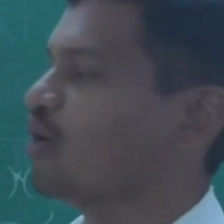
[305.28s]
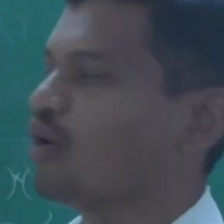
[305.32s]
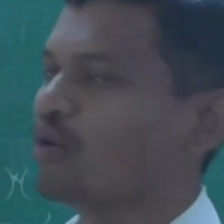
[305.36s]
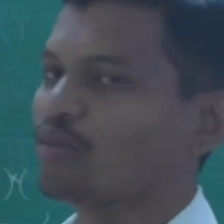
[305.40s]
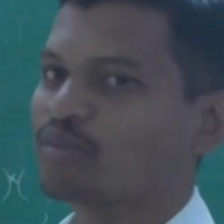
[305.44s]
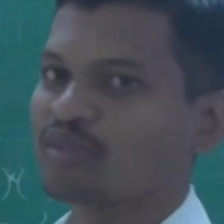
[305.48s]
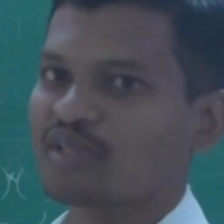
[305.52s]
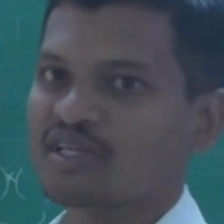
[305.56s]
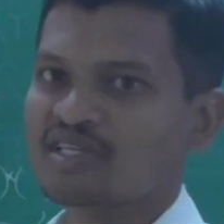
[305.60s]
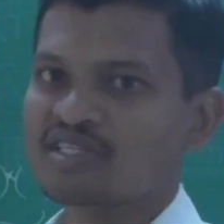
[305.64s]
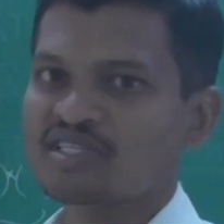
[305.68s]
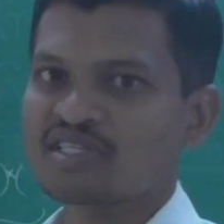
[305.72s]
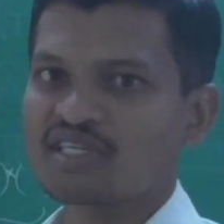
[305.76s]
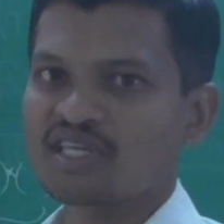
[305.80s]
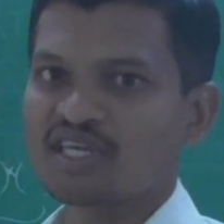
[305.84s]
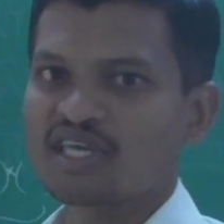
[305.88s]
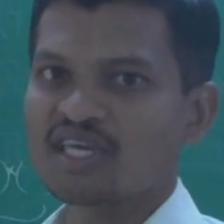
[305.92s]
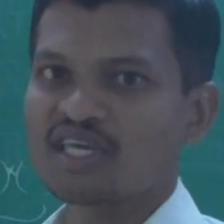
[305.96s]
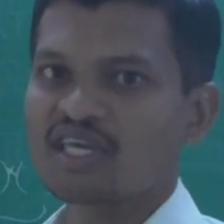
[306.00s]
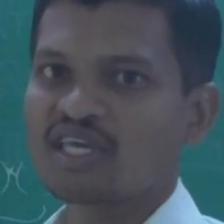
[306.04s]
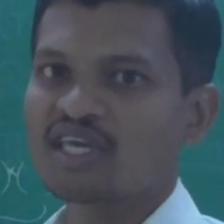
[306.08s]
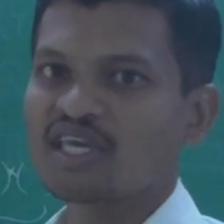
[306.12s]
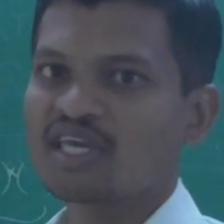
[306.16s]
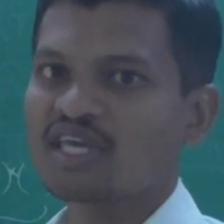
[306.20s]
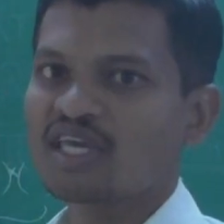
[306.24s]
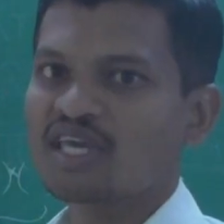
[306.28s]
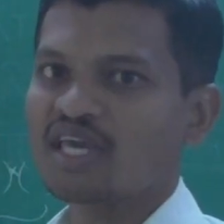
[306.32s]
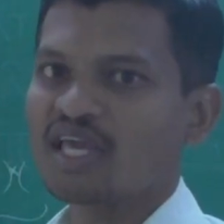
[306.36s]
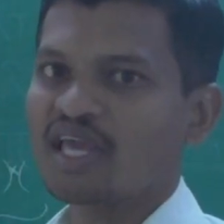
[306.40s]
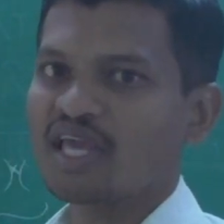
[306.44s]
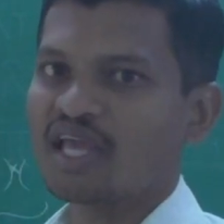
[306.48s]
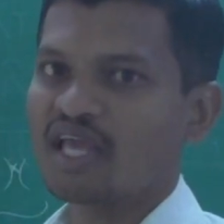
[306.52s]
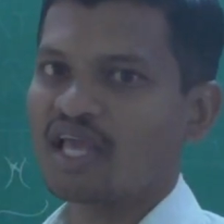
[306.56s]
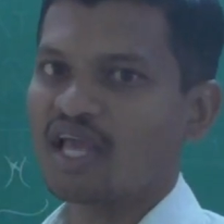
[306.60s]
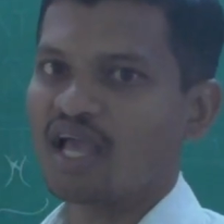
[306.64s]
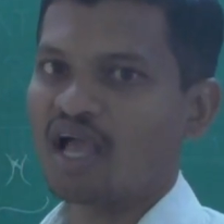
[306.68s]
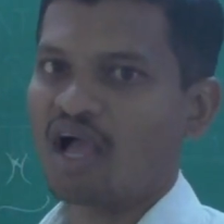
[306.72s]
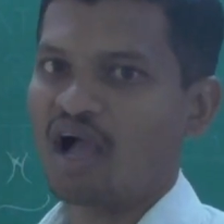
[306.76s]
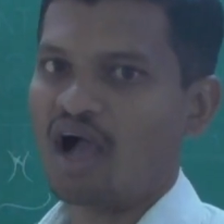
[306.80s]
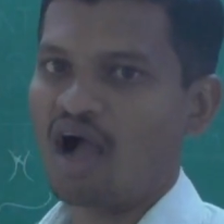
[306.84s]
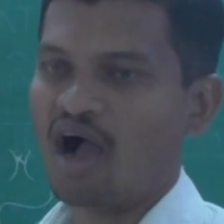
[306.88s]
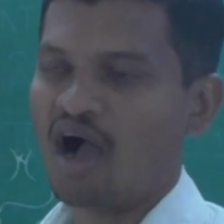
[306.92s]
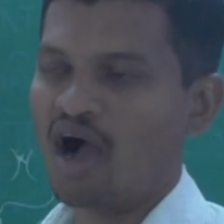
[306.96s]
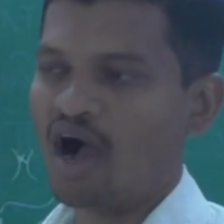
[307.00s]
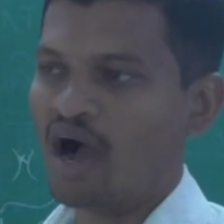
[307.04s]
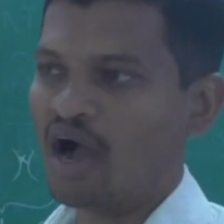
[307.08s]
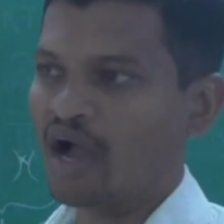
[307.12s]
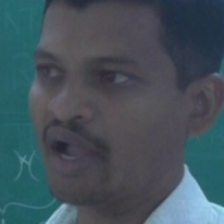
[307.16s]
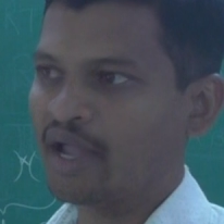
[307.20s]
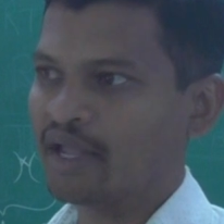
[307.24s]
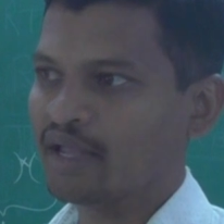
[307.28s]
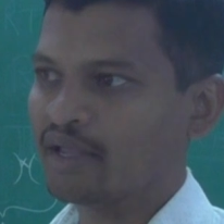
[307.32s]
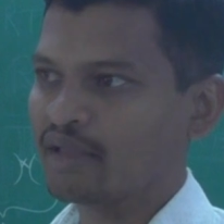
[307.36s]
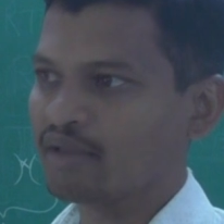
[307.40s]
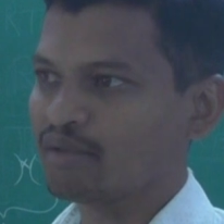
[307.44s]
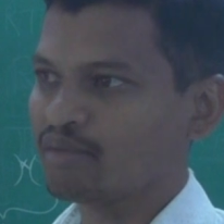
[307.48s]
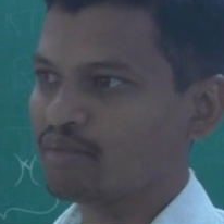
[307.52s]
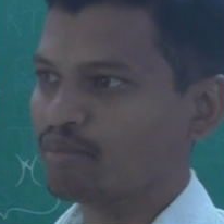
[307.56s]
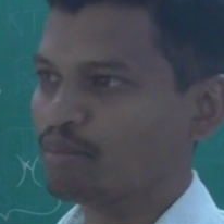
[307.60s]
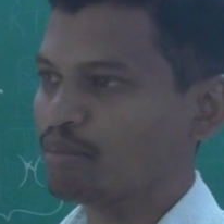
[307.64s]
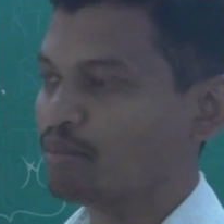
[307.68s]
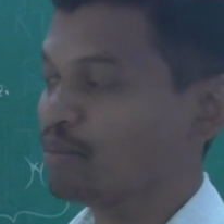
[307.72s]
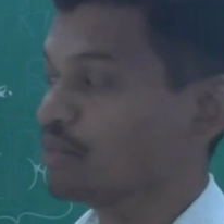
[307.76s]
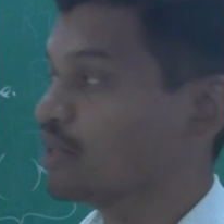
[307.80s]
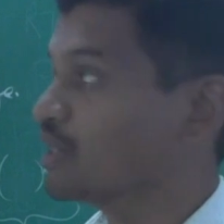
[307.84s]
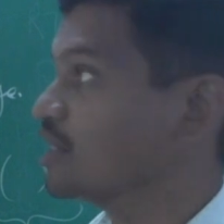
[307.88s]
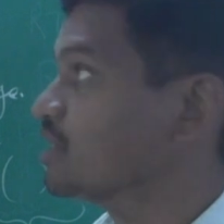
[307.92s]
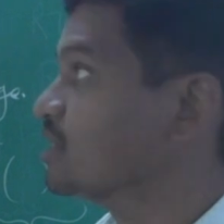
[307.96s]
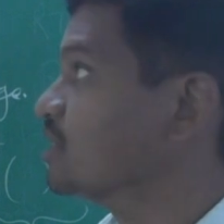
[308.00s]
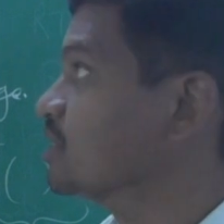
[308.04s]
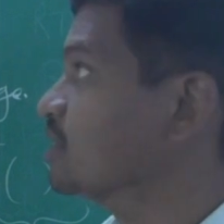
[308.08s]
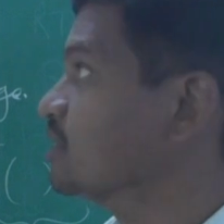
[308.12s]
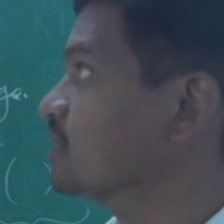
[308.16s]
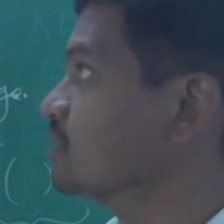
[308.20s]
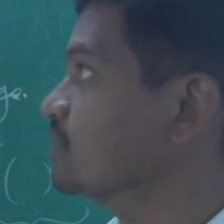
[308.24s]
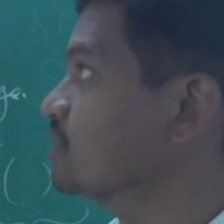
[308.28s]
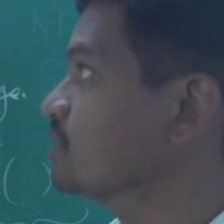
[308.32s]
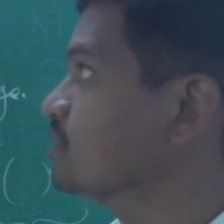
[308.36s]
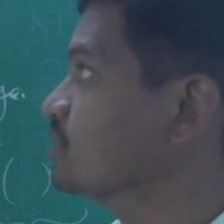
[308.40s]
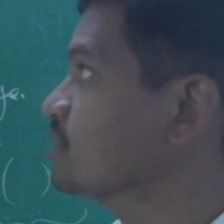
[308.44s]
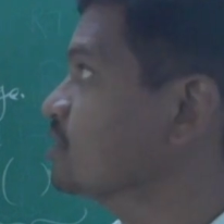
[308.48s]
of this EAI method.